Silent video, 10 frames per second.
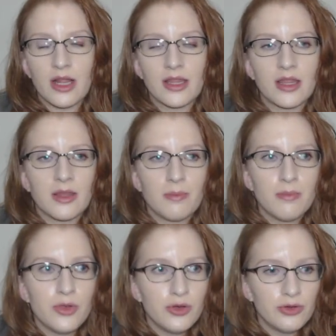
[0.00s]
and then the
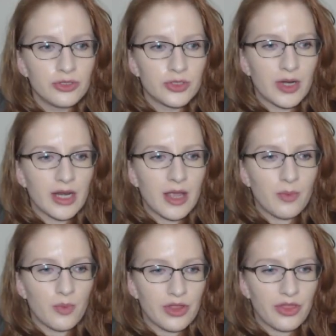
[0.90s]
moon joining
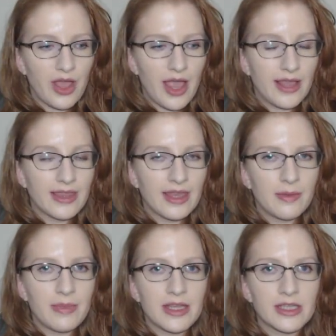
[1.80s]
up with that, and then
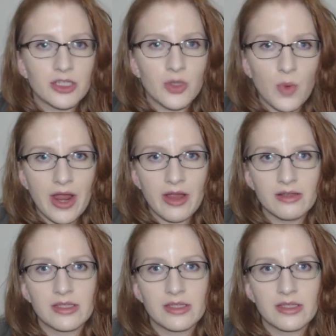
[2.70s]
it being square.